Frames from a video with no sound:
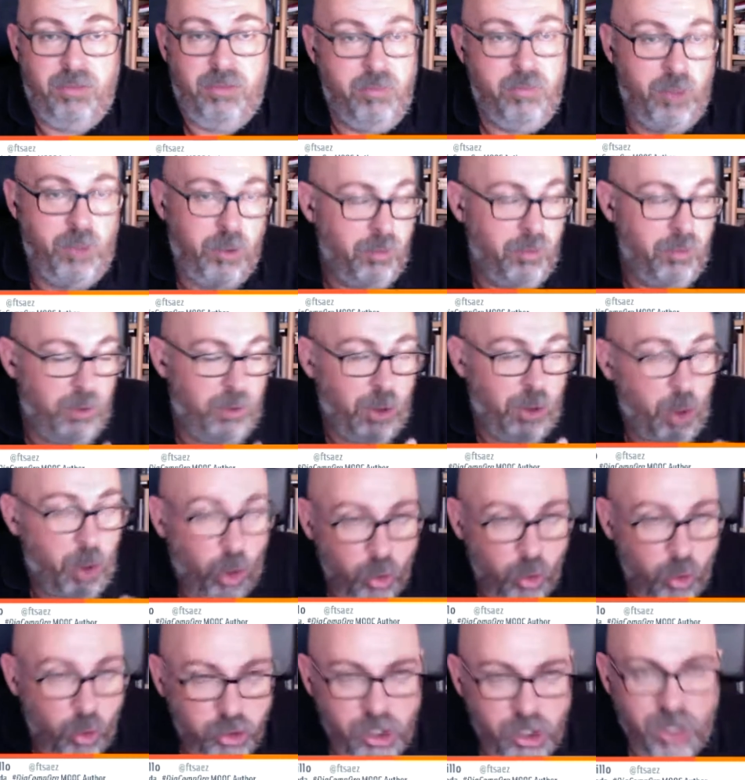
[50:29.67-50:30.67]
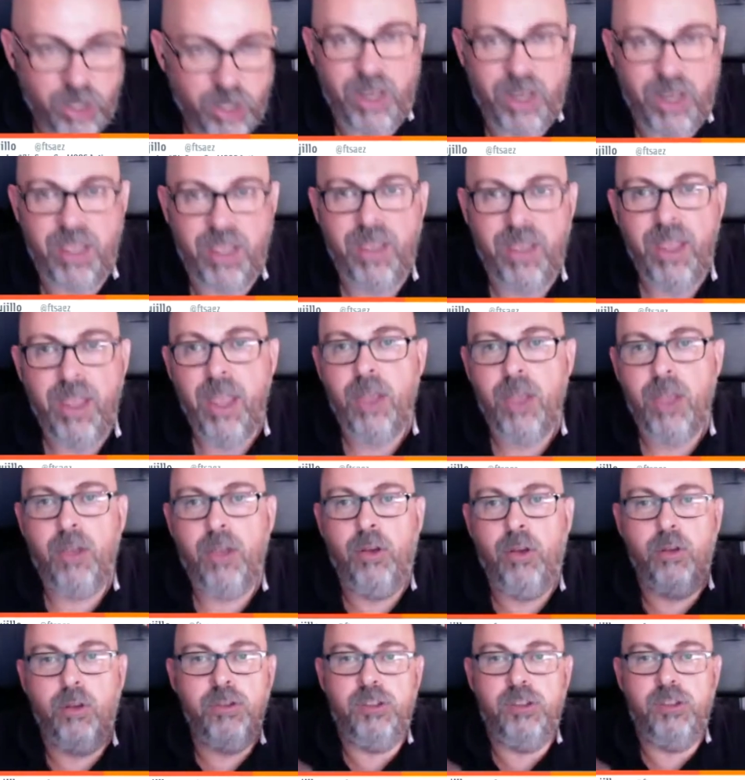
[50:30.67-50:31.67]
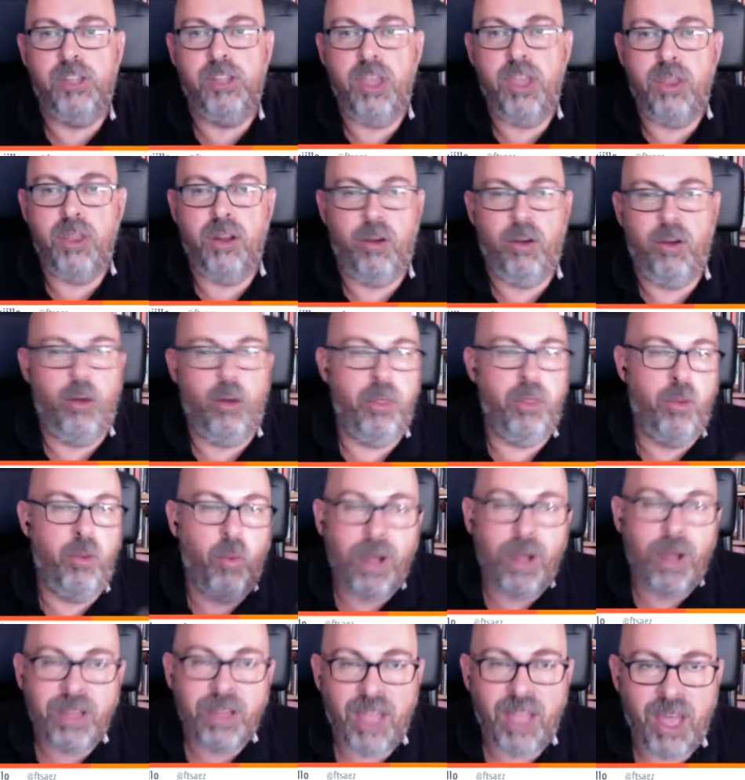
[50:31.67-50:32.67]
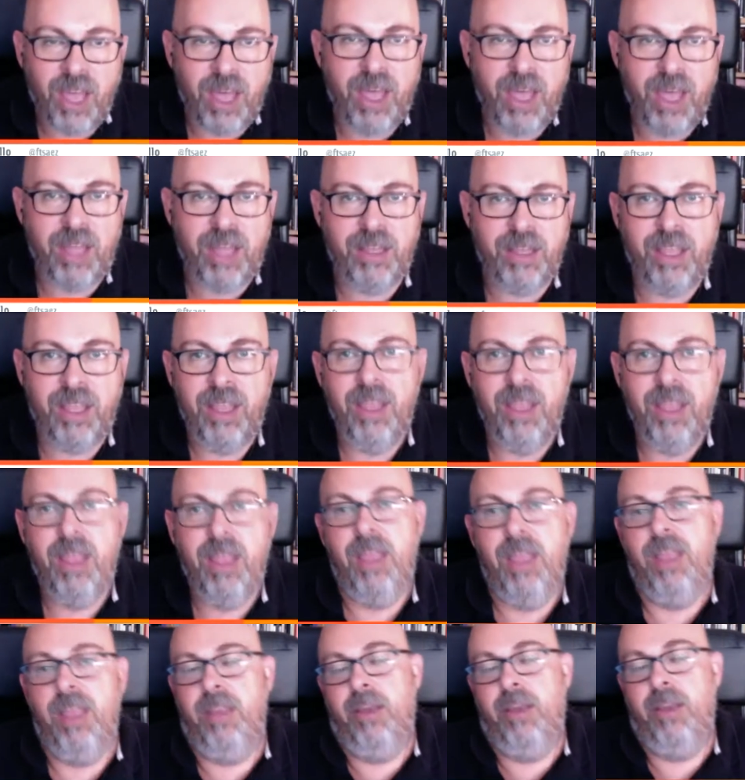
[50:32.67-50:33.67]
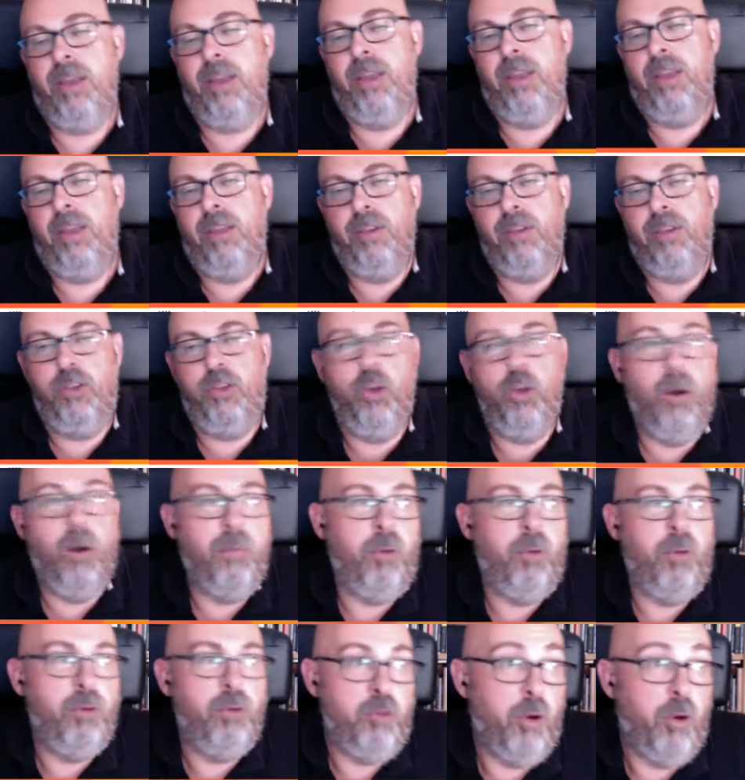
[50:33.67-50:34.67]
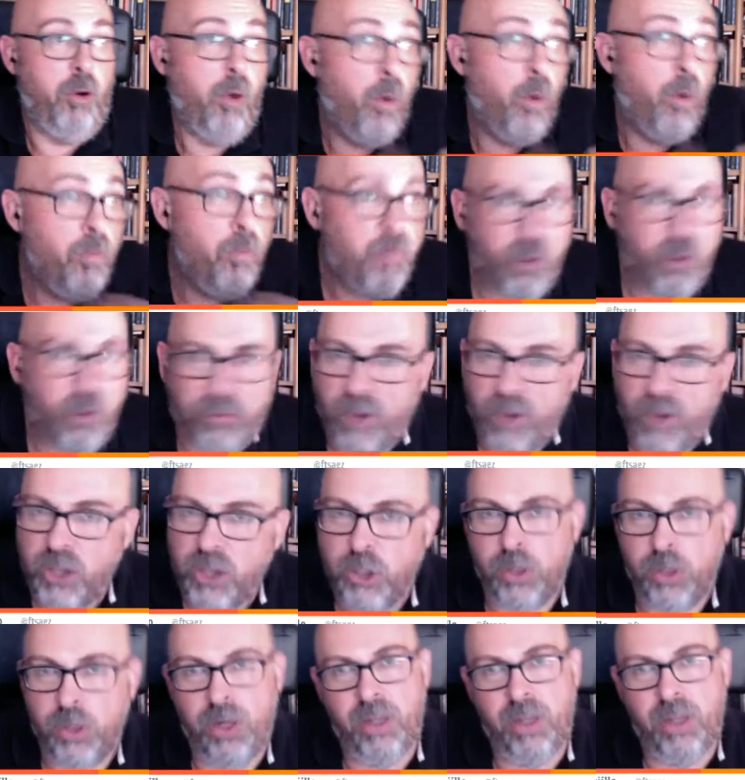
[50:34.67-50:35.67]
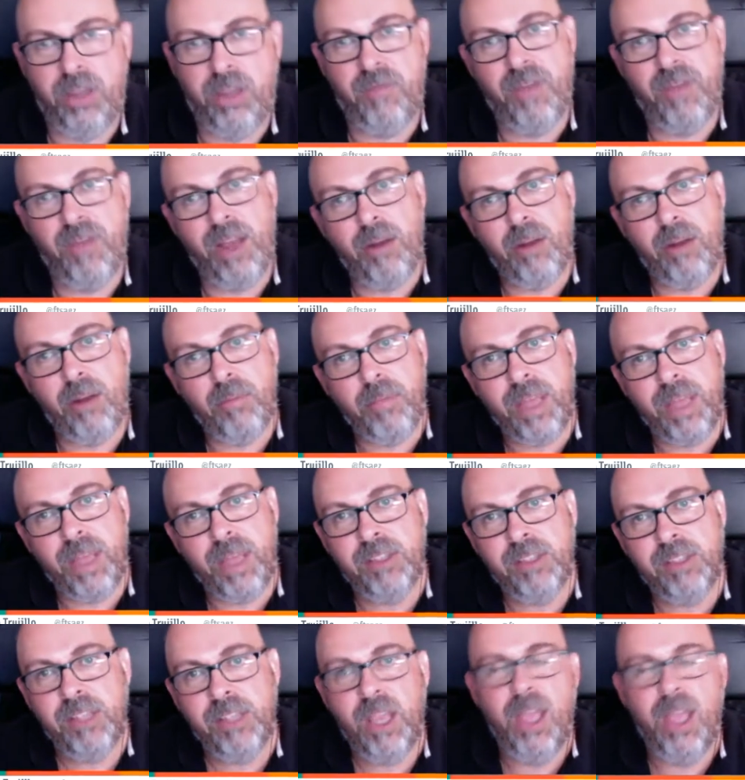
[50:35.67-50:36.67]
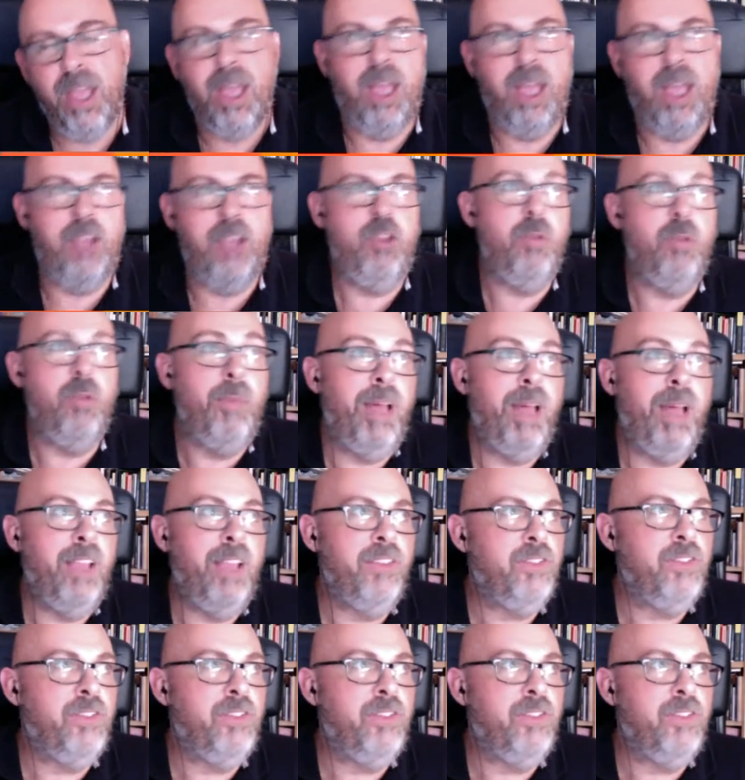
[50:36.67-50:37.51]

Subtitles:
logically consider, on the one hand, your own professional development, and you must